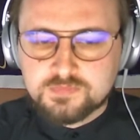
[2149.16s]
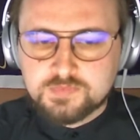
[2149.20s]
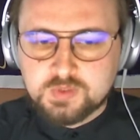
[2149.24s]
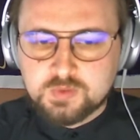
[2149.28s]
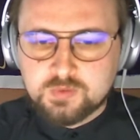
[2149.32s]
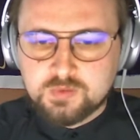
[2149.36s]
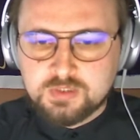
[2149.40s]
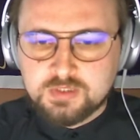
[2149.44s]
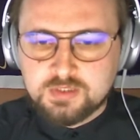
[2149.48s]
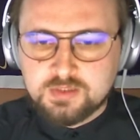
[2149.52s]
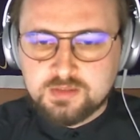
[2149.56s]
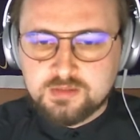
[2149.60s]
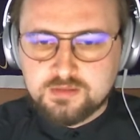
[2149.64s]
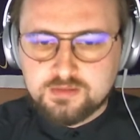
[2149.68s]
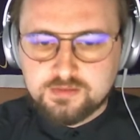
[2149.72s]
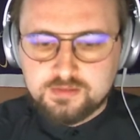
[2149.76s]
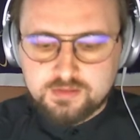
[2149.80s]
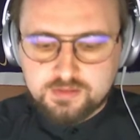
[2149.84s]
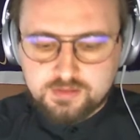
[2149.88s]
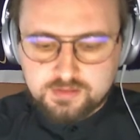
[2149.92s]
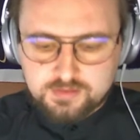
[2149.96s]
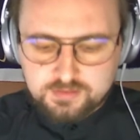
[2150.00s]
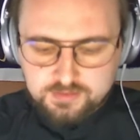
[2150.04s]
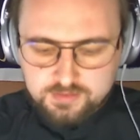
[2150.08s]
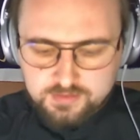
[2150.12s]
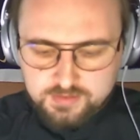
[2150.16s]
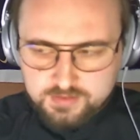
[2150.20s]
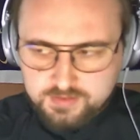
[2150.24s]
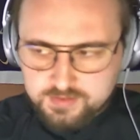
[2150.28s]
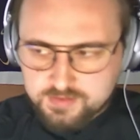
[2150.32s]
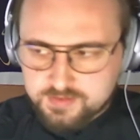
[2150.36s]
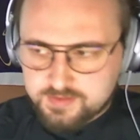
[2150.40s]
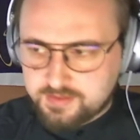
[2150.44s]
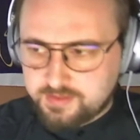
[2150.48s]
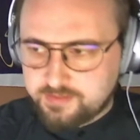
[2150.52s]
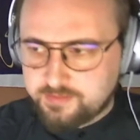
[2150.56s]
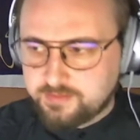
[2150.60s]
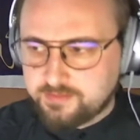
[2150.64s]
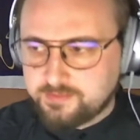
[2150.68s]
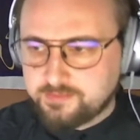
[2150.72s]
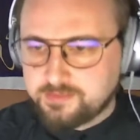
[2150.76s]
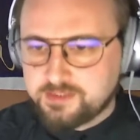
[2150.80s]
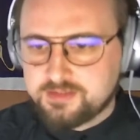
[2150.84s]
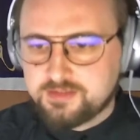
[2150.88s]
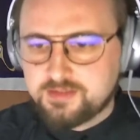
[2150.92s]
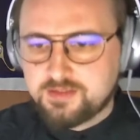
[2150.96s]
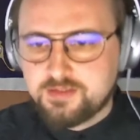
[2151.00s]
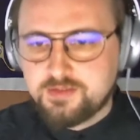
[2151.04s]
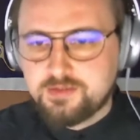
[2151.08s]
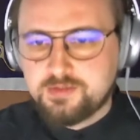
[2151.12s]
Well, yes, I
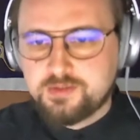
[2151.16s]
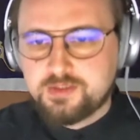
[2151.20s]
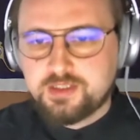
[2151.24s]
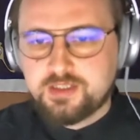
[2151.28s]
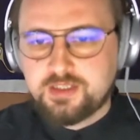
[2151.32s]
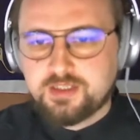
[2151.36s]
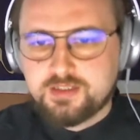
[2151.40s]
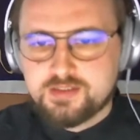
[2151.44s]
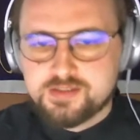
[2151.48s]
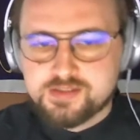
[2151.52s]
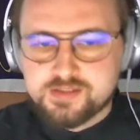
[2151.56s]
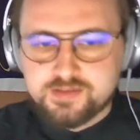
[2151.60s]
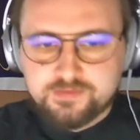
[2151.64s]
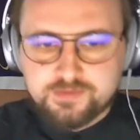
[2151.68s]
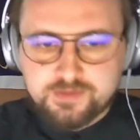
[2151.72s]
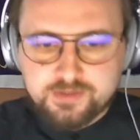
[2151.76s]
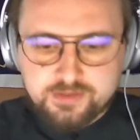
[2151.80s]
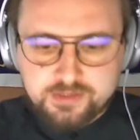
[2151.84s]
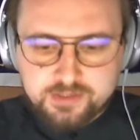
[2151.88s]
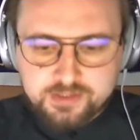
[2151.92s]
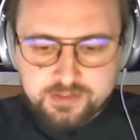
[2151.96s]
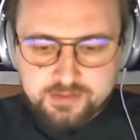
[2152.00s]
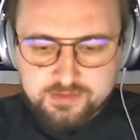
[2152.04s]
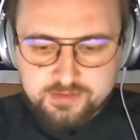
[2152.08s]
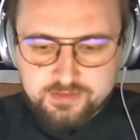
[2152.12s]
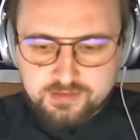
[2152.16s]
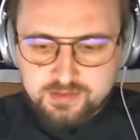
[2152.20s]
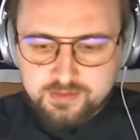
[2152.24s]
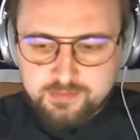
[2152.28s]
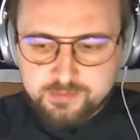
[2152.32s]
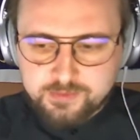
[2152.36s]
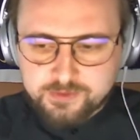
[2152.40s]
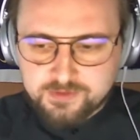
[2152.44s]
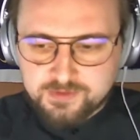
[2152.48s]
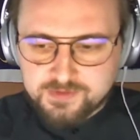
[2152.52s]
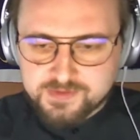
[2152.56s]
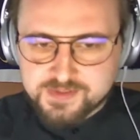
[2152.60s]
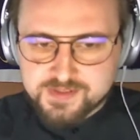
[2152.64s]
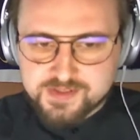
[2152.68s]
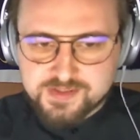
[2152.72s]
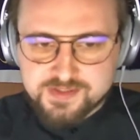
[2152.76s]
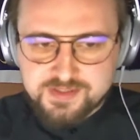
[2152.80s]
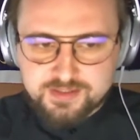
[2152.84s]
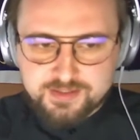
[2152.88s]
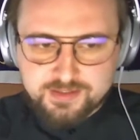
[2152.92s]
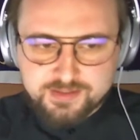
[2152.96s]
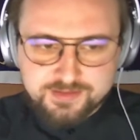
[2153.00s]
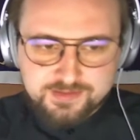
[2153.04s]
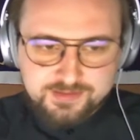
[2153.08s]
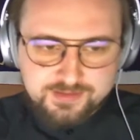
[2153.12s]
mean the UK is a very liberal
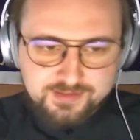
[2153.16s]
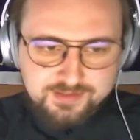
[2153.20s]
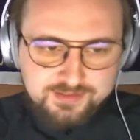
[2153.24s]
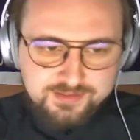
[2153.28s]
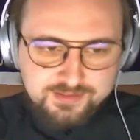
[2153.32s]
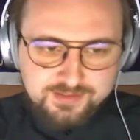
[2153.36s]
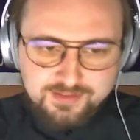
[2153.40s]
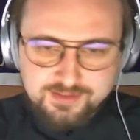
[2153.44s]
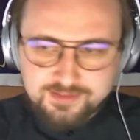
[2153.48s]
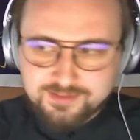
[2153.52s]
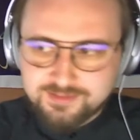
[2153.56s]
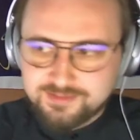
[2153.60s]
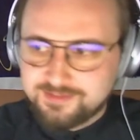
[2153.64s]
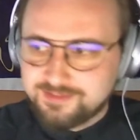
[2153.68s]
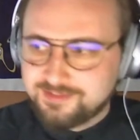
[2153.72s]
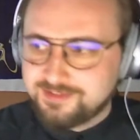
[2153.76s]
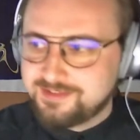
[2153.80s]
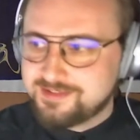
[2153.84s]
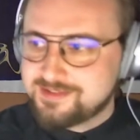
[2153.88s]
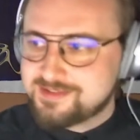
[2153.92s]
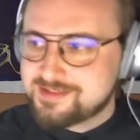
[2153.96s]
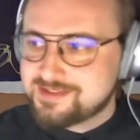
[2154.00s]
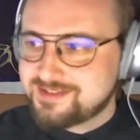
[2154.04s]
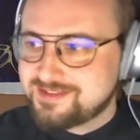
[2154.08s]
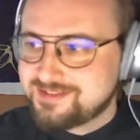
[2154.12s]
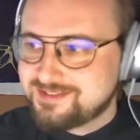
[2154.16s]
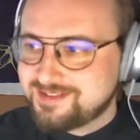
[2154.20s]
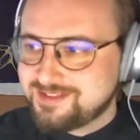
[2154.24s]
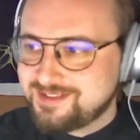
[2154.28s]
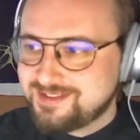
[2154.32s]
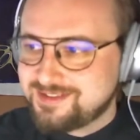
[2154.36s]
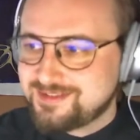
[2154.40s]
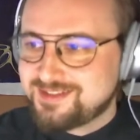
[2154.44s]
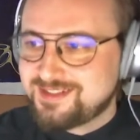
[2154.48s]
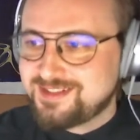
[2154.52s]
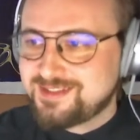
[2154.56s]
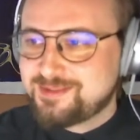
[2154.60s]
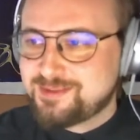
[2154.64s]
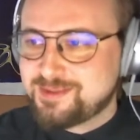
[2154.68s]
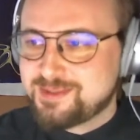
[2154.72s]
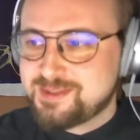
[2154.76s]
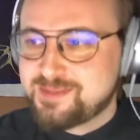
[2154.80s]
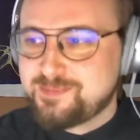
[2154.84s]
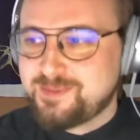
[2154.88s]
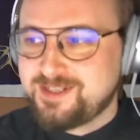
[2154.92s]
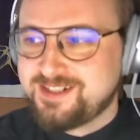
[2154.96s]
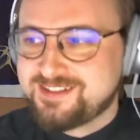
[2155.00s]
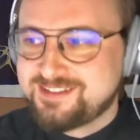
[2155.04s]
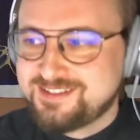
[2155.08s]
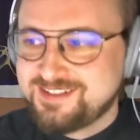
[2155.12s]
society, and it's in that
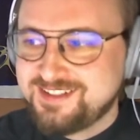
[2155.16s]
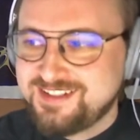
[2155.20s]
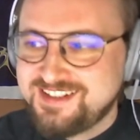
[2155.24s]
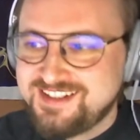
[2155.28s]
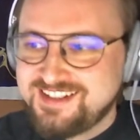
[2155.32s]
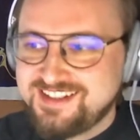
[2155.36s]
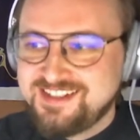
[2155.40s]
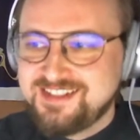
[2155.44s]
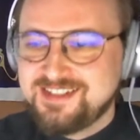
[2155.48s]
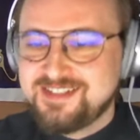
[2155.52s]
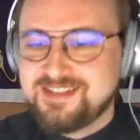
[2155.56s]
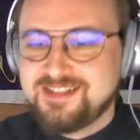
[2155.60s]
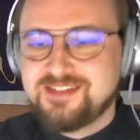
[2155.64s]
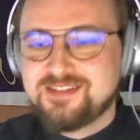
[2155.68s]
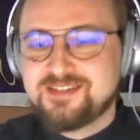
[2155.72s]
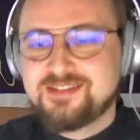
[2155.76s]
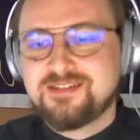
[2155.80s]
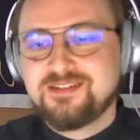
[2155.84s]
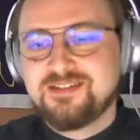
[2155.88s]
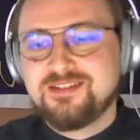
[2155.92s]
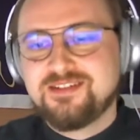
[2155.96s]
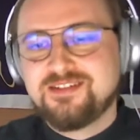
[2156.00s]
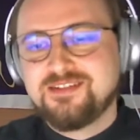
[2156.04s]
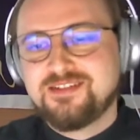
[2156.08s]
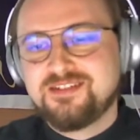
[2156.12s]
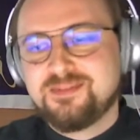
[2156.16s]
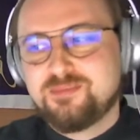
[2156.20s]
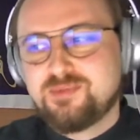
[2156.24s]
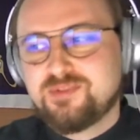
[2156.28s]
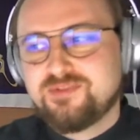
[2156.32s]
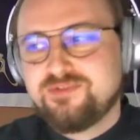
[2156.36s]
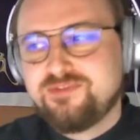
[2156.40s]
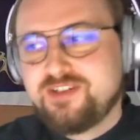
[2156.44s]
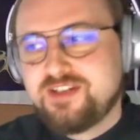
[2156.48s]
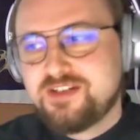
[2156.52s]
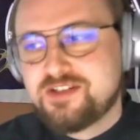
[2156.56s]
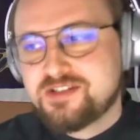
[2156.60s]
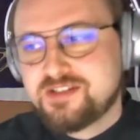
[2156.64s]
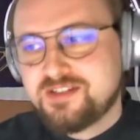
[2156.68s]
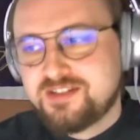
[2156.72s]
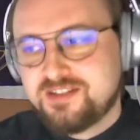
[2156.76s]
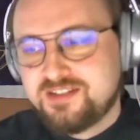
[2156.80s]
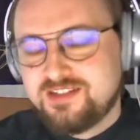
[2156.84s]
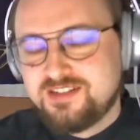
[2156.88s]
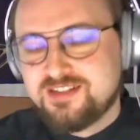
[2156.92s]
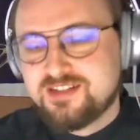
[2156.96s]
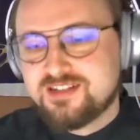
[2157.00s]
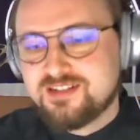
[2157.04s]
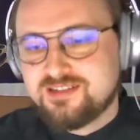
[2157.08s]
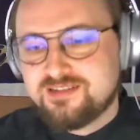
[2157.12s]
respect, the profession
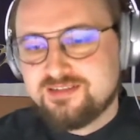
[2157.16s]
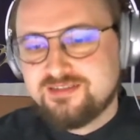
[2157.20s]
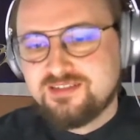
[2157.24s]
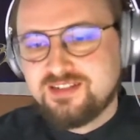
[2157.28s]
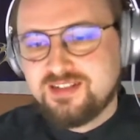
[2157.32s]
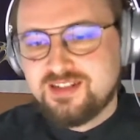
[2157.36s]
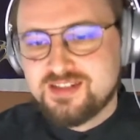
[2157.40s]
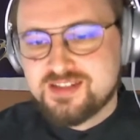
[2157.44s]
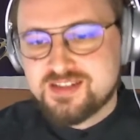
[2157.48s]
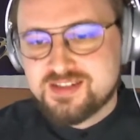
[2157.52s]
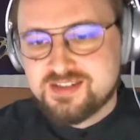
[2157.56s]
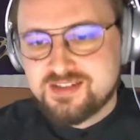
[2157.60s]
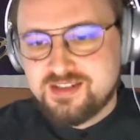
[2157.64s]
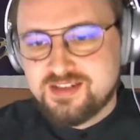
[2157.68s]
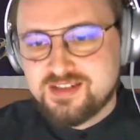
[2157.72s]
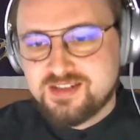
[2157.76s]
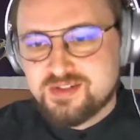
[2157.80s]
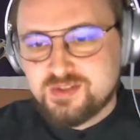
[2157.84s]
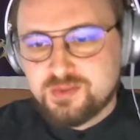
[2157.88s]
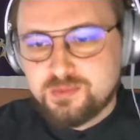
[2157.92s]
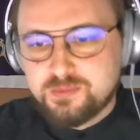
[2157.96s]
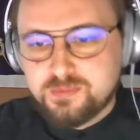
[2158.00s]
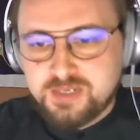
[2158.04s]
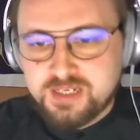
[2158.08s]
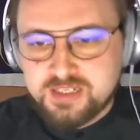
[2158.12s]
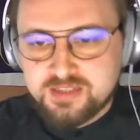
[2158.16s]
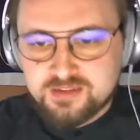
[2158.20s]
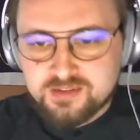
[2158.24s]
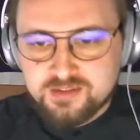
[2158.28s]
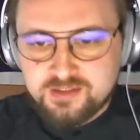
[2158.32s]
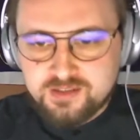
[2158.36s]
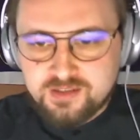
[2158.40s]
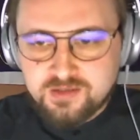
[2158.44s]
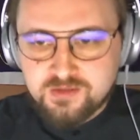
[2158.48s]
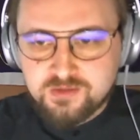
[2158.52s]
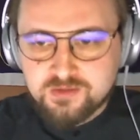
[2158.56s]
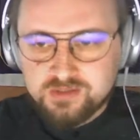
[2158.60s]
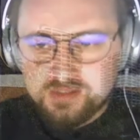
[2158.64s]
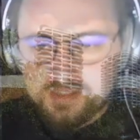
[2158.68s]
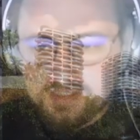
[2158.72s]
here, as you might know,